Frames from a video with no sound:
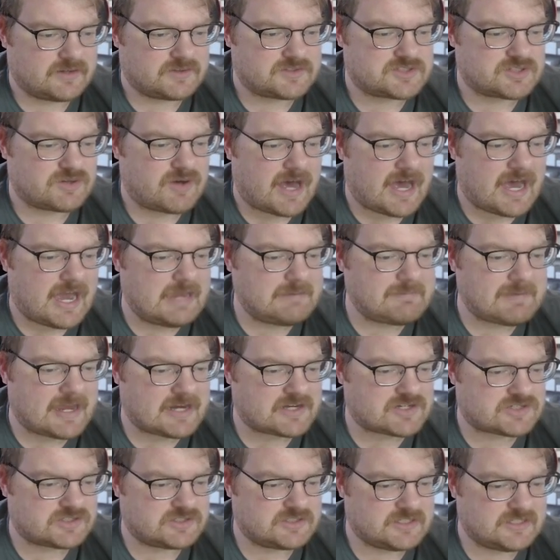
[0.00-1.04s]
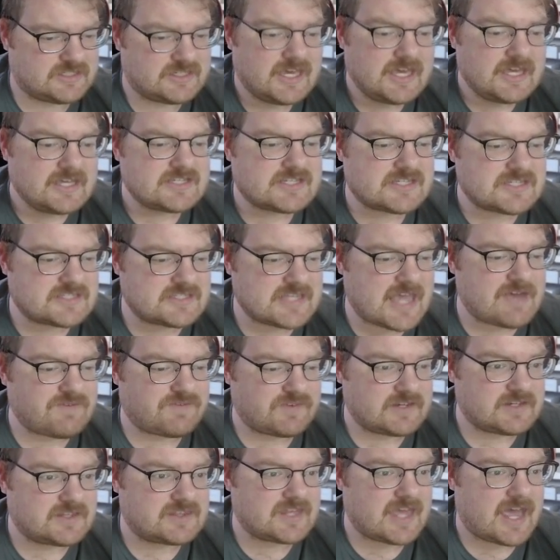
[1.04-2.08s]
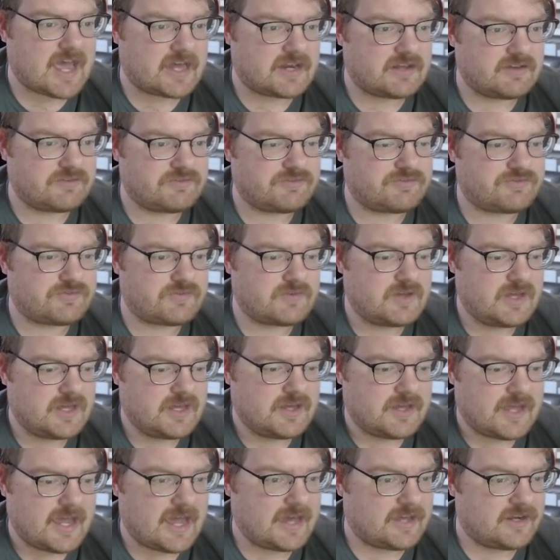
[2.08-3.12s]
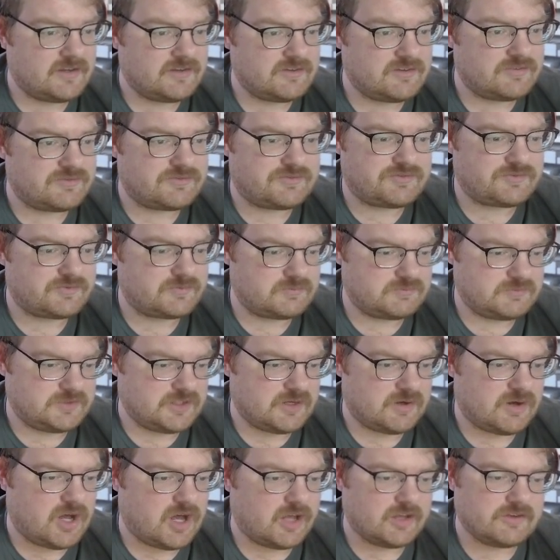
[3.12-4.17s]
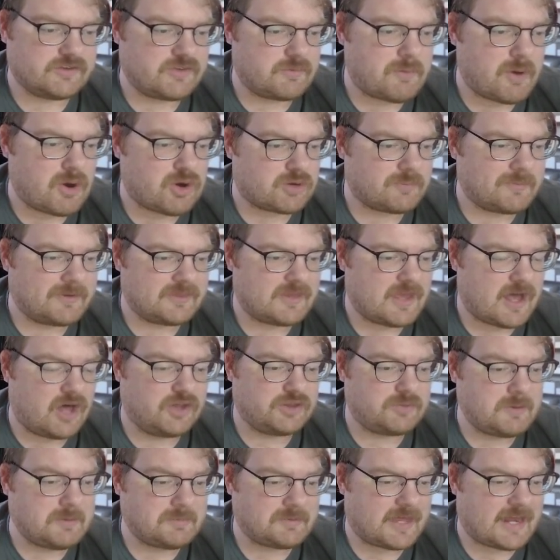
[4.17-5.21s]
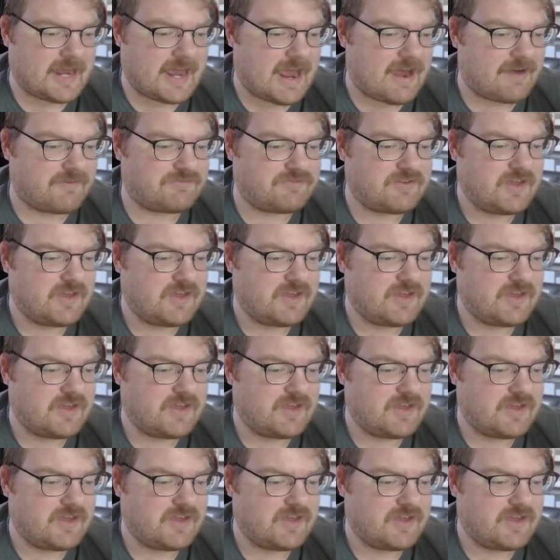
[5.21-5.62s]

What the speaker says: So I'm actually 7th out of all of the Pokemon, all the people that have